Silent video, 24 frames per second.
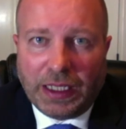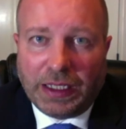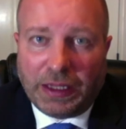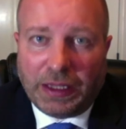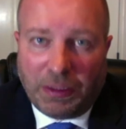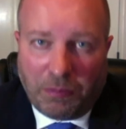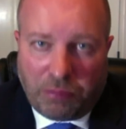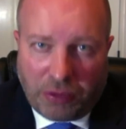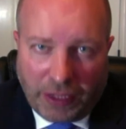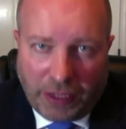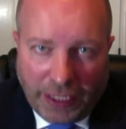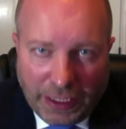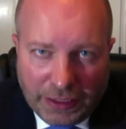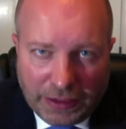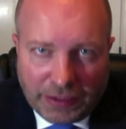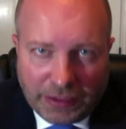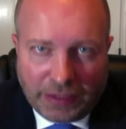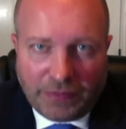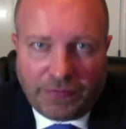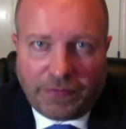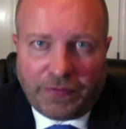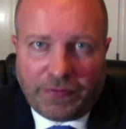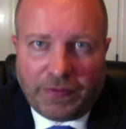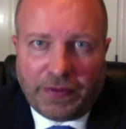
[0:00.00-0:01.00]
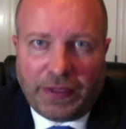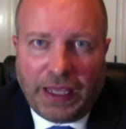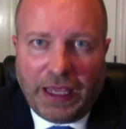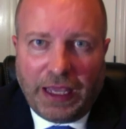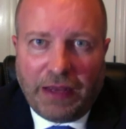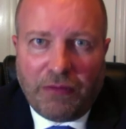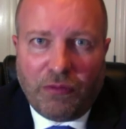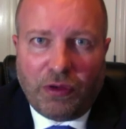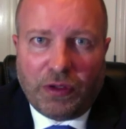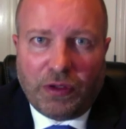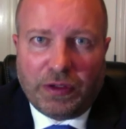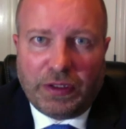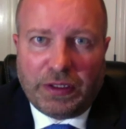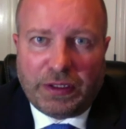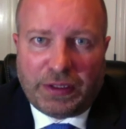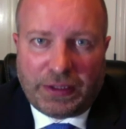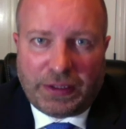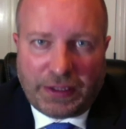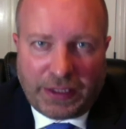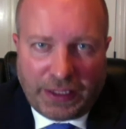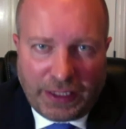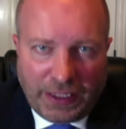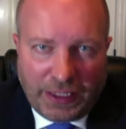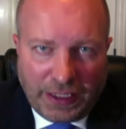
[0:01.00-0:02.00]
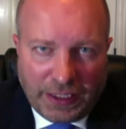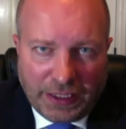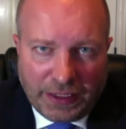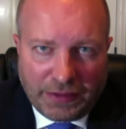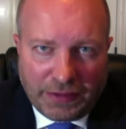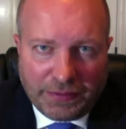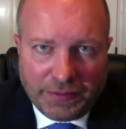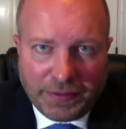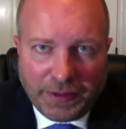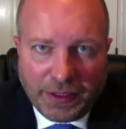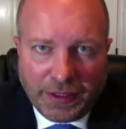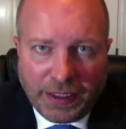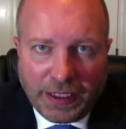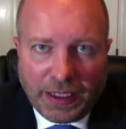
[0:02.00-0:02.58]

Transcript: the plaintiff then will see it.